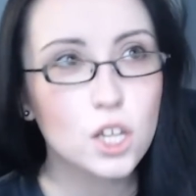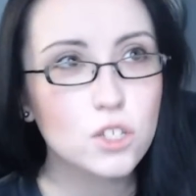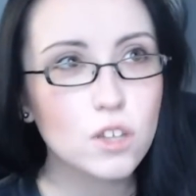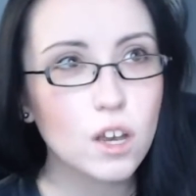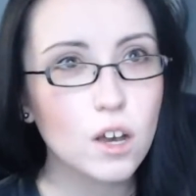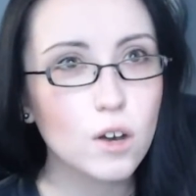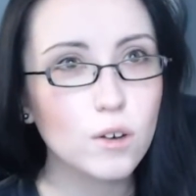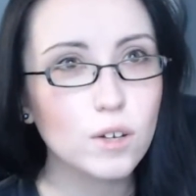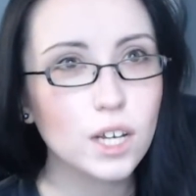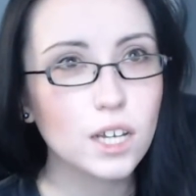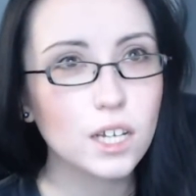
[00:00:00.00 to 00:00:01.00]

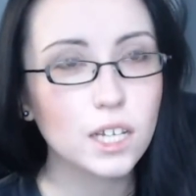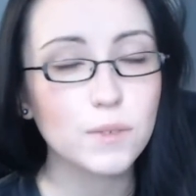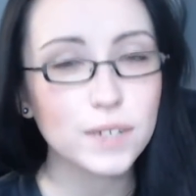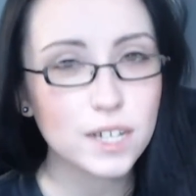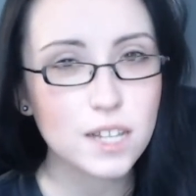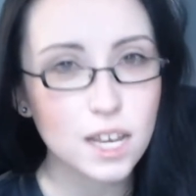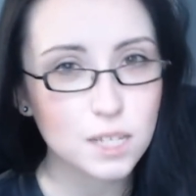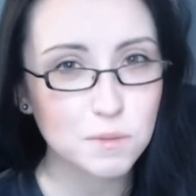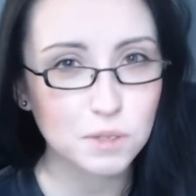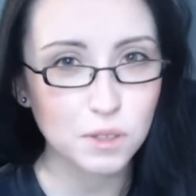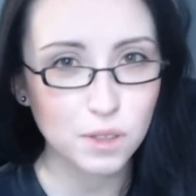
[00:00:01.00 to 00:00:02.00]
So he went into the
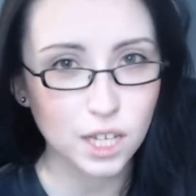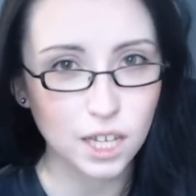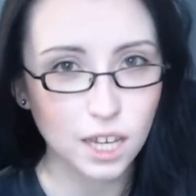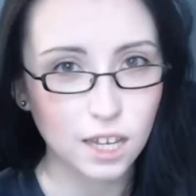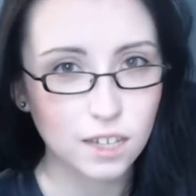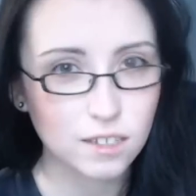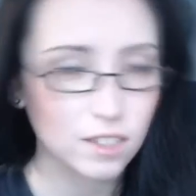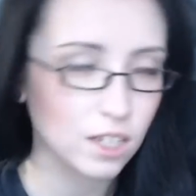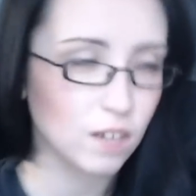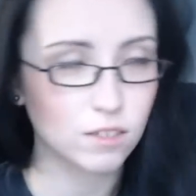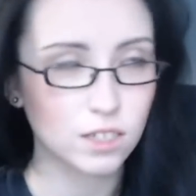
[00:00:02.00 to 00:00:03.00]
hospital thinking,
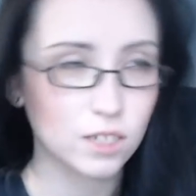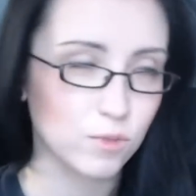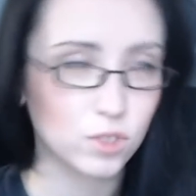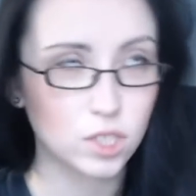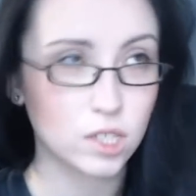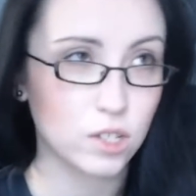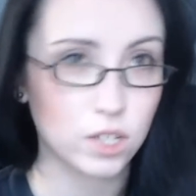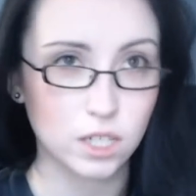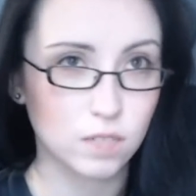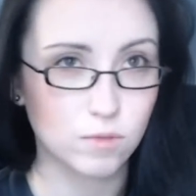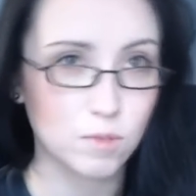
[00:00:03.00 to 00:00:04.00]
you know, it was just they're
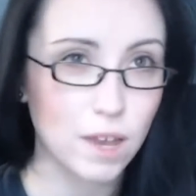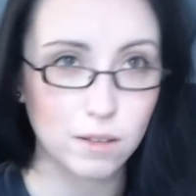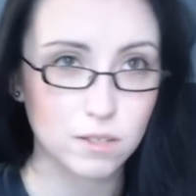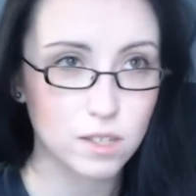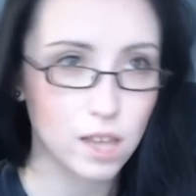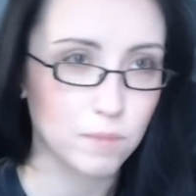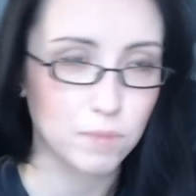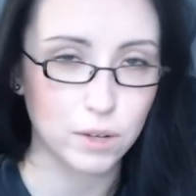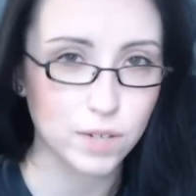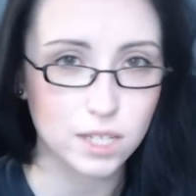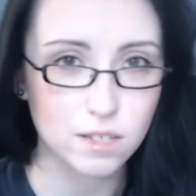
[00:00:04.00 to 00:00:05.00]
gonna smack, slap
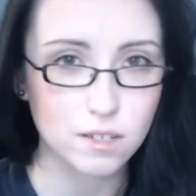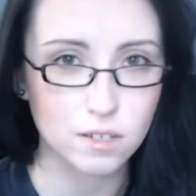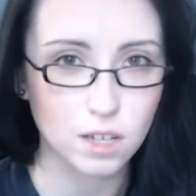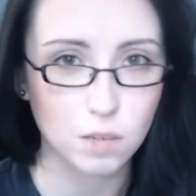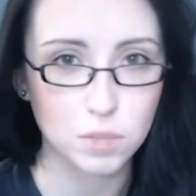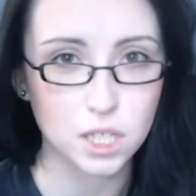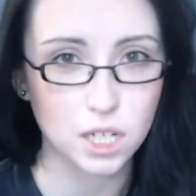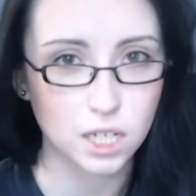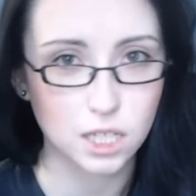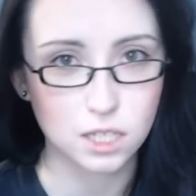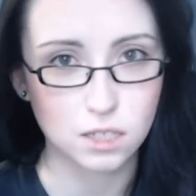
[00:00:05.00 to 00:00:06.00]
my wrist and tell me that
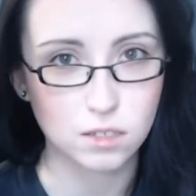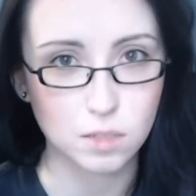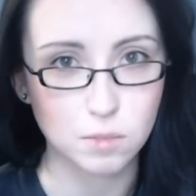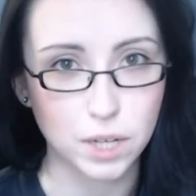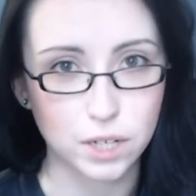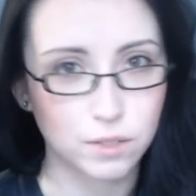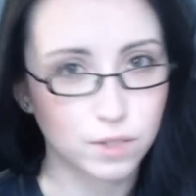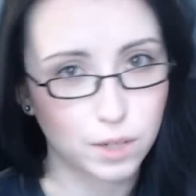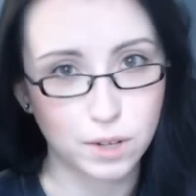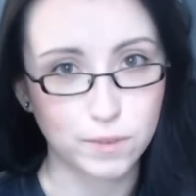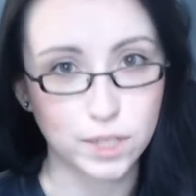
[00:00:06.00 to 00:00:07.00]
I need to eat better.
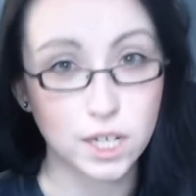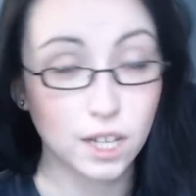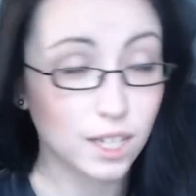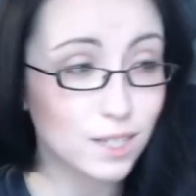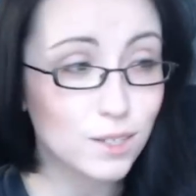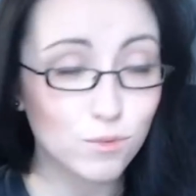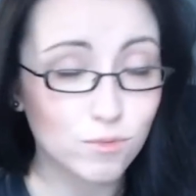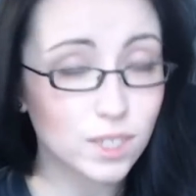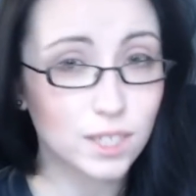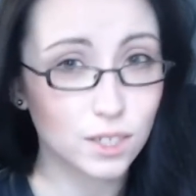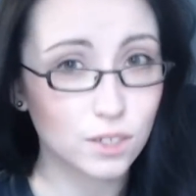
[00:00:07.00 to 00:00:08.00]
Okay, whatever. He's in
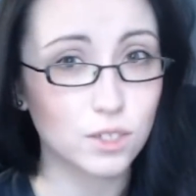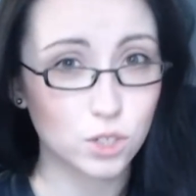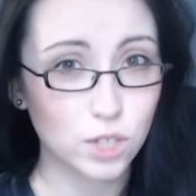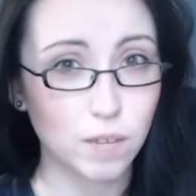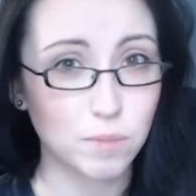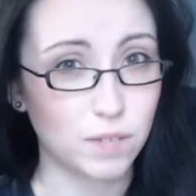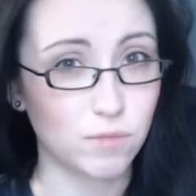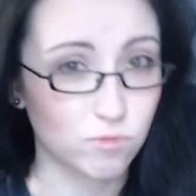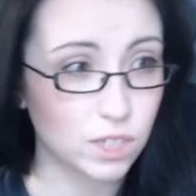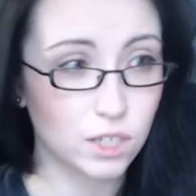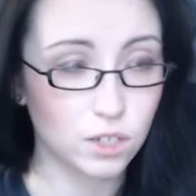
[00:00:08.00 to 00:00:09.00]
really good shape and
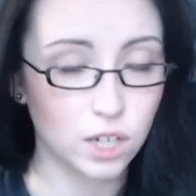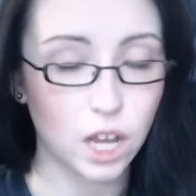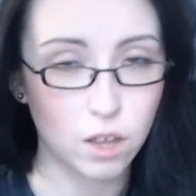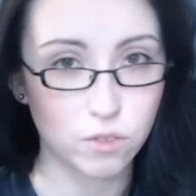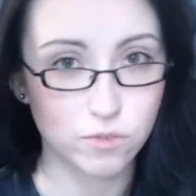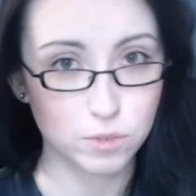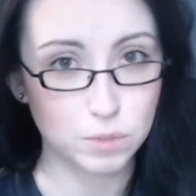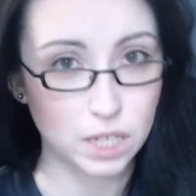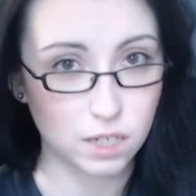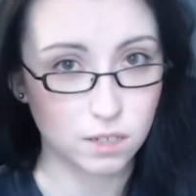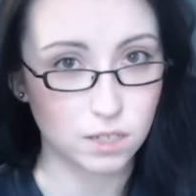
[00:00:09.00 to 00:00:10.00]
really good health for
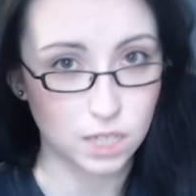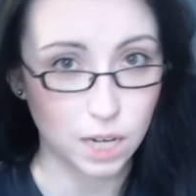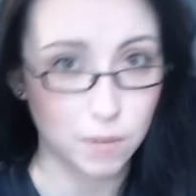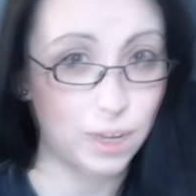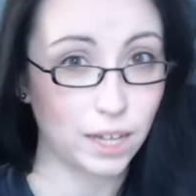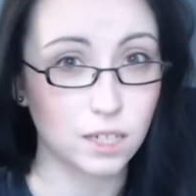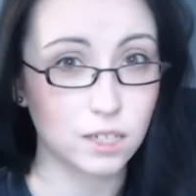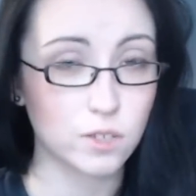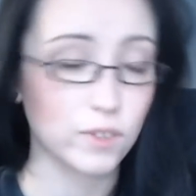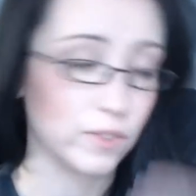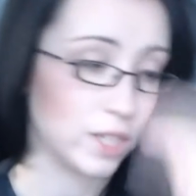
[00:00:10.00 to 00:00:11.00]
being a diabetic in
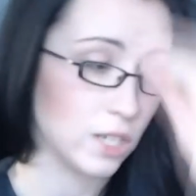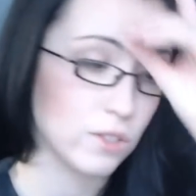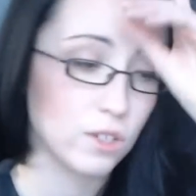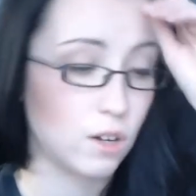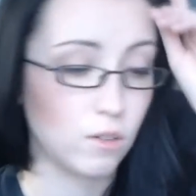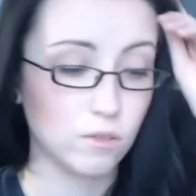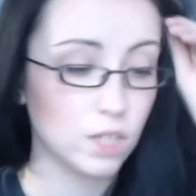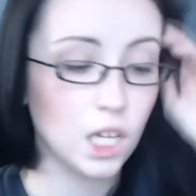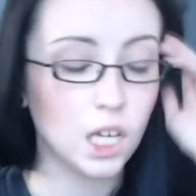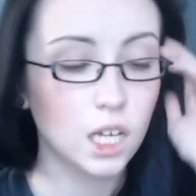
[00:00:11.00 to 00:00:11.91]
his 50s. So